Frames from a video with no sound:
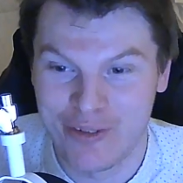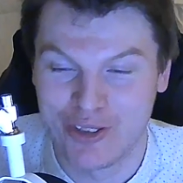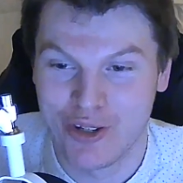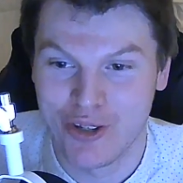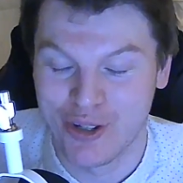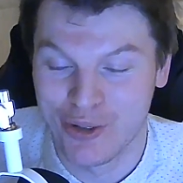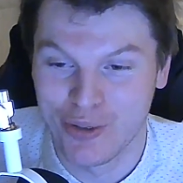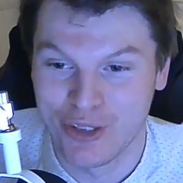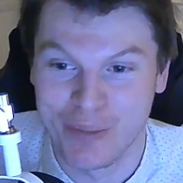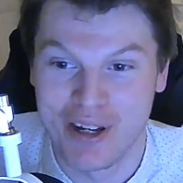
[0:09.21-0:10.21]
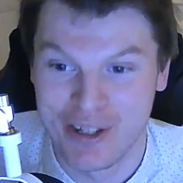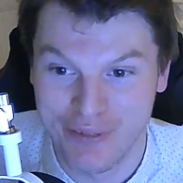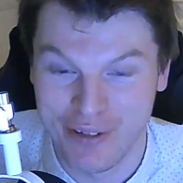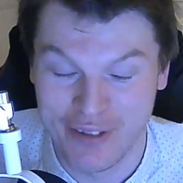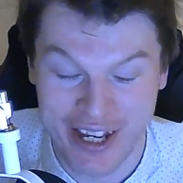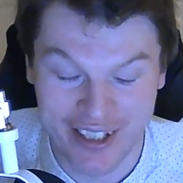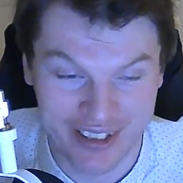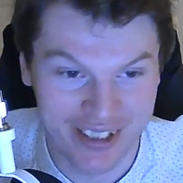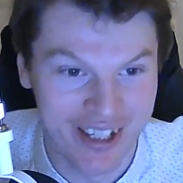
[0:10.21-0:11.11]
so you can all see my lovely face.